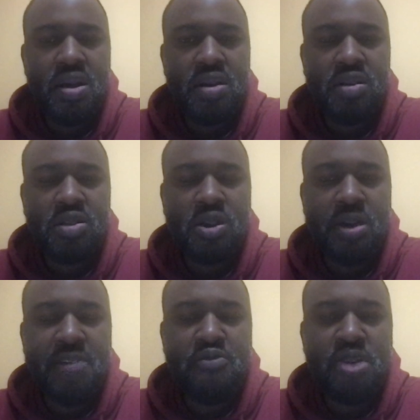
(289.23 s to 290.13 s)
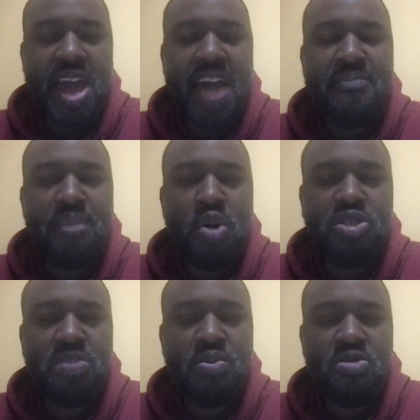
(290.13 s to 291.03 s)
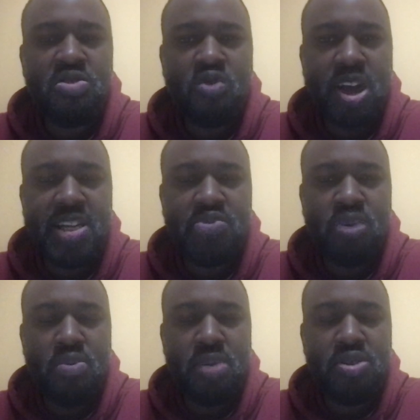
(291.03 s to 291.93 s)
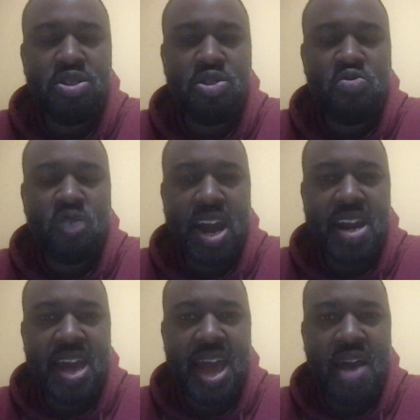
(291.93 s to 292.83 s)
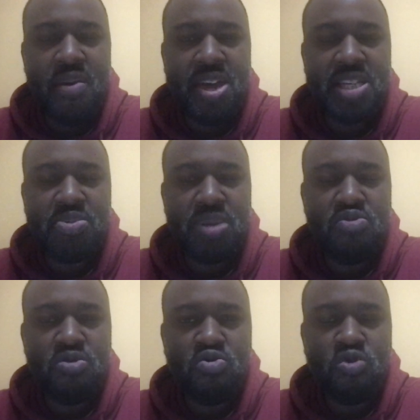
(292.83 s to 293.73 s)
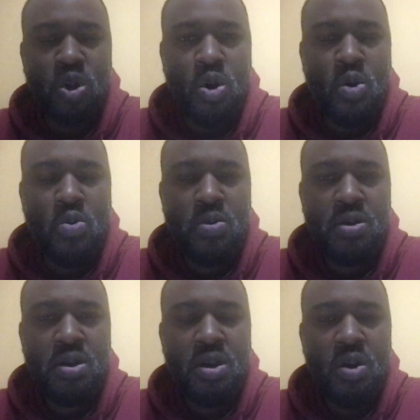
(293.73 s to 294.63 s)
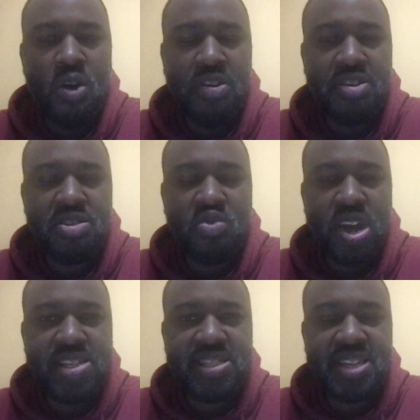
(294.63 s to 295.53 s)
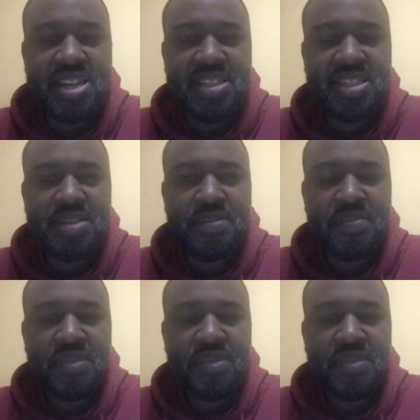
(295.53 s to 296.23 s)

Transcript: So if we have multiple threads, what we would do right now is we would roll on the threads list